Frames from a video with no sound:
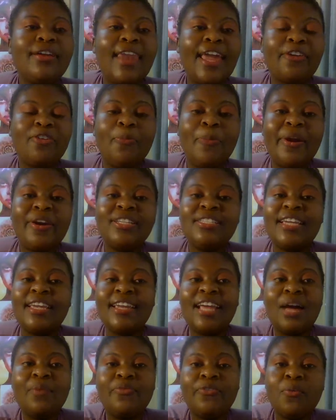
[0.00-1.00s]
like your parents can
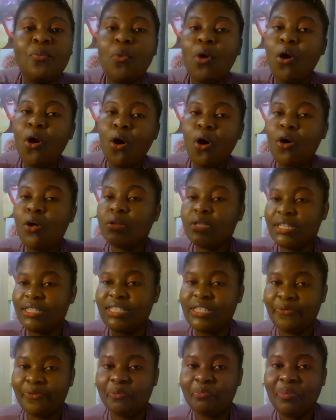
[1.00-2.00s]
come from all these
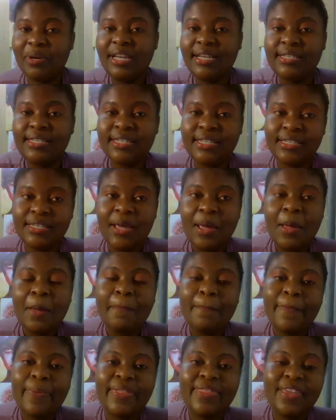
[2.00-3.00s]
different places,
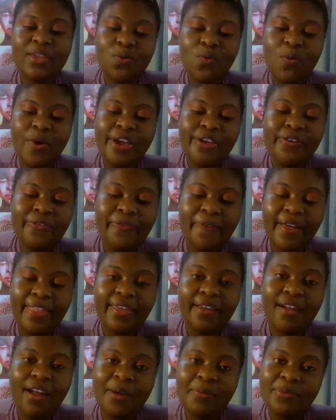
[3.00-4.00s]
but then where your
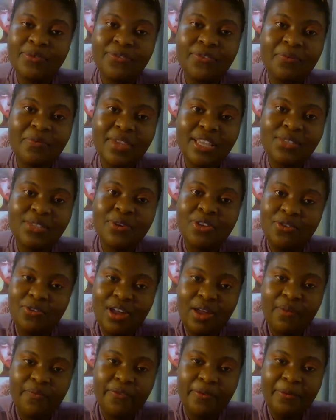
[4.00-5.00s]
father comes from, that's where you
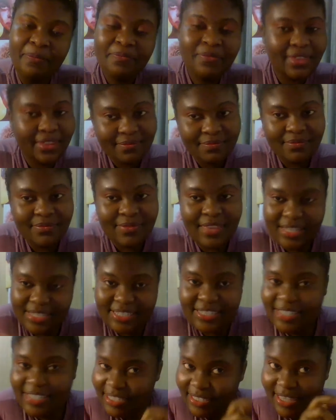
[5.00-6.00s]
come from. That's
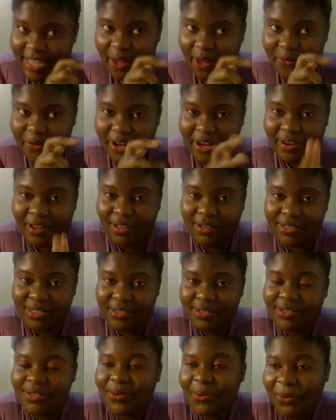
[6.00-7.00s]
just the African
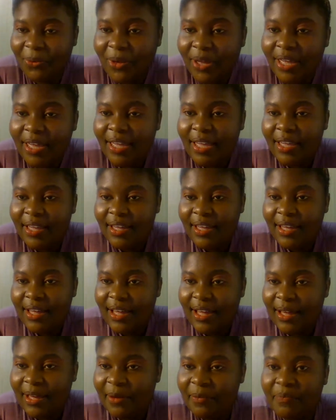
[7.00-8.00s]
culture. So,
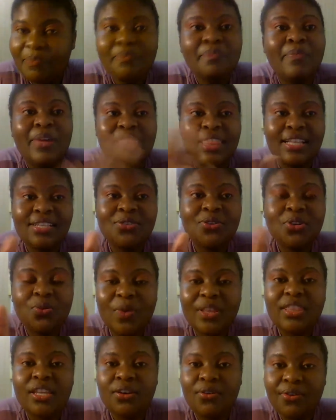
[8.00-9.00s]
um, but that's not
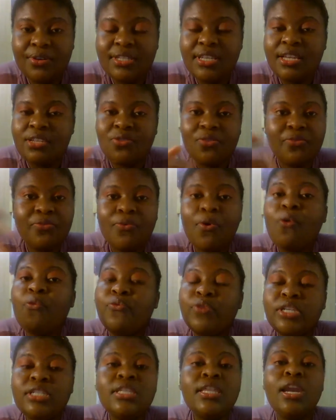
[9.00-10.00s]
what the law says. Of, of
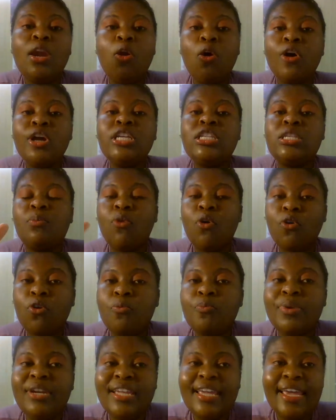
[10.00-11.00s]
which the law is more
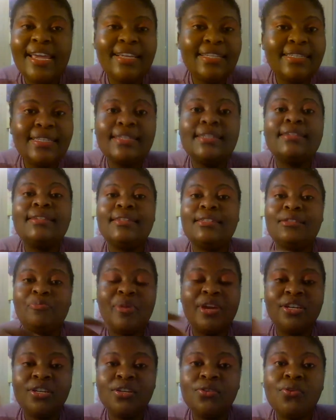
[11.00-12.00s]
complicated,
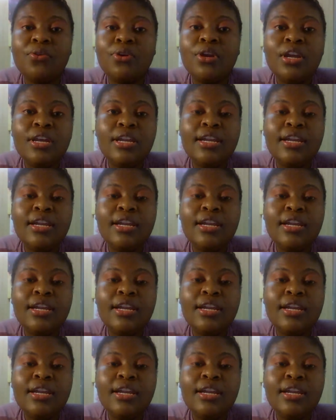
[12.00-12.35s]
depending on